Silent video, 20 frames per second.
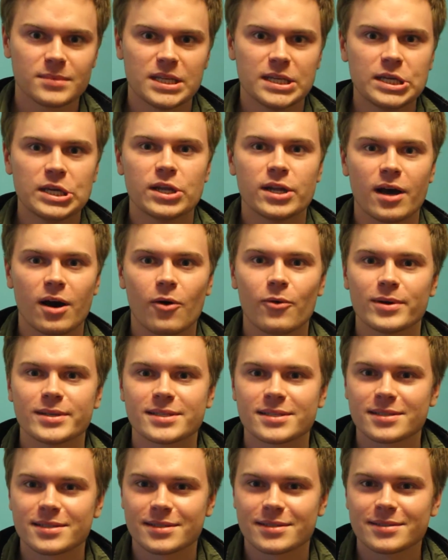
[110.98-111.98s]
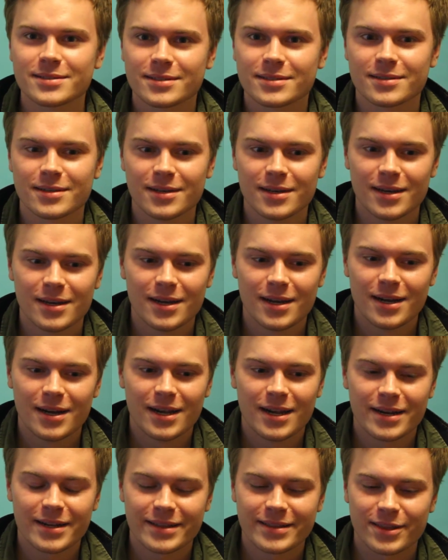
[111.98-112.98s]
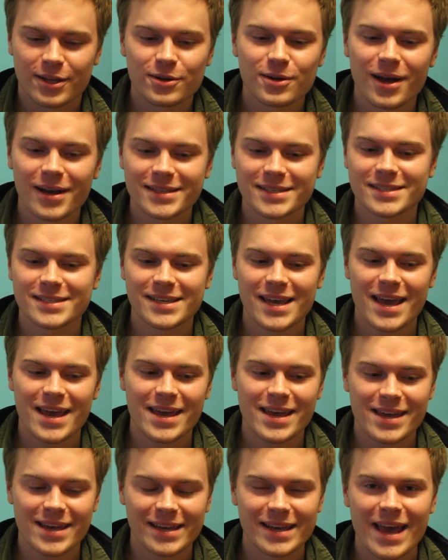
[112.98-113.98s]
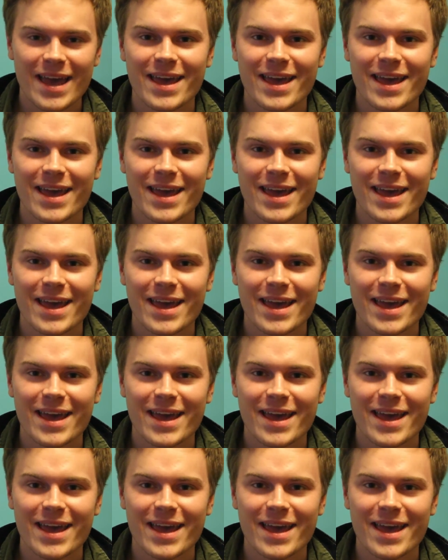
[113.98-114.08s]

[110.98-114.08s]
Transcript: you know it's they're not saying,